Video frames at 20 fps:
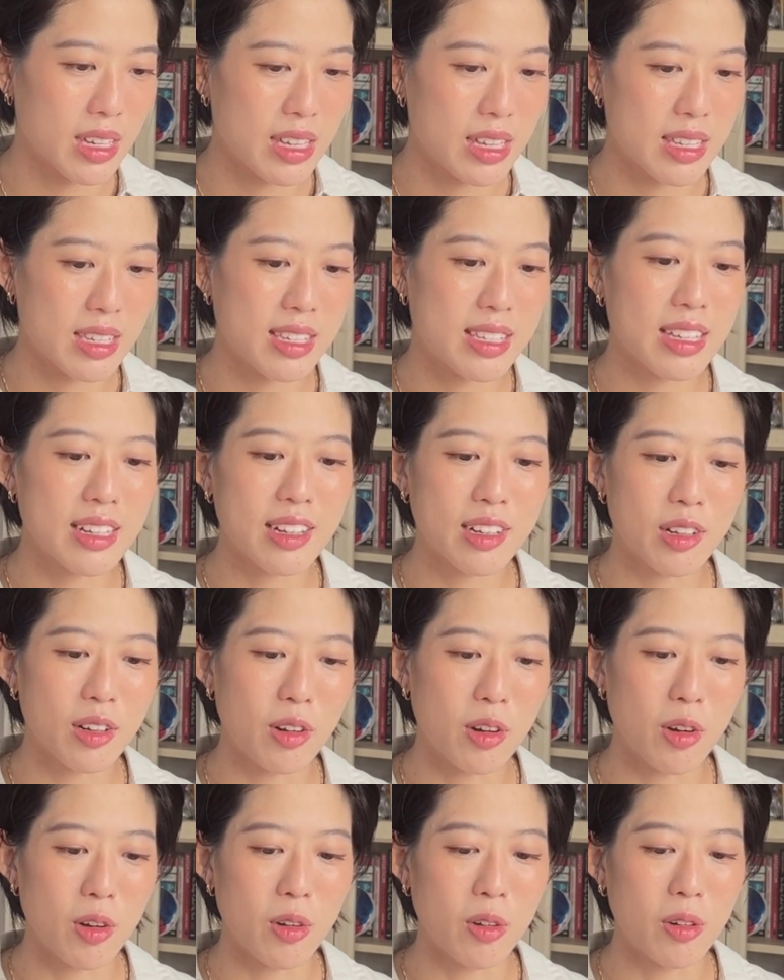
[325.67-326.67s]

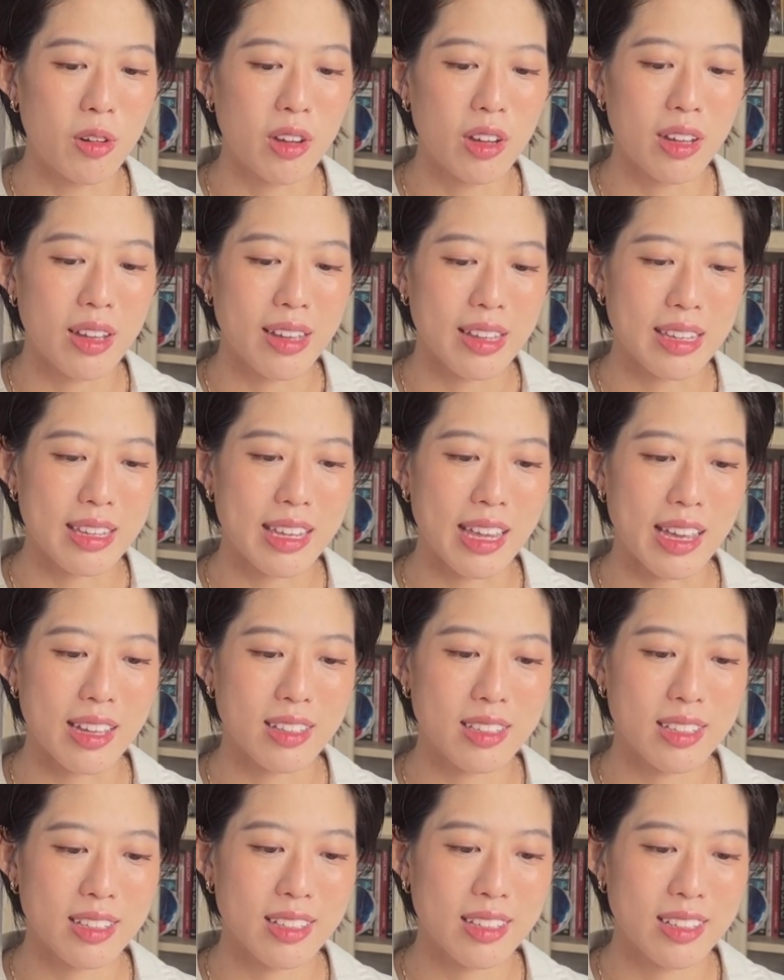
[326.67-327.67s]
cynical,
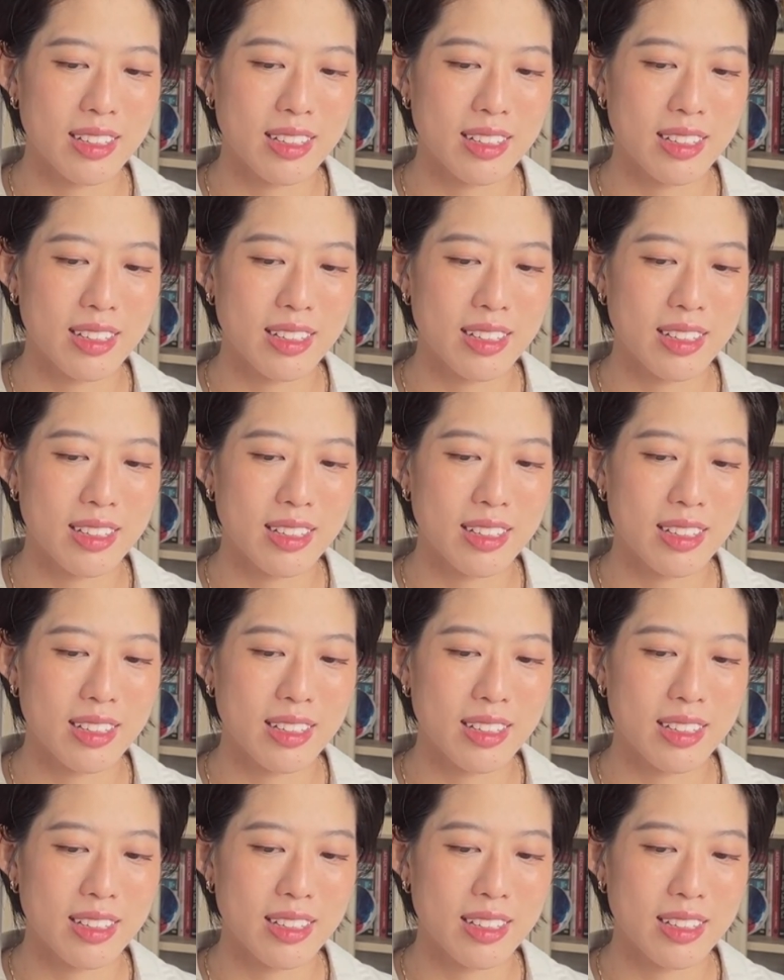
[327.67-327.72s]
yet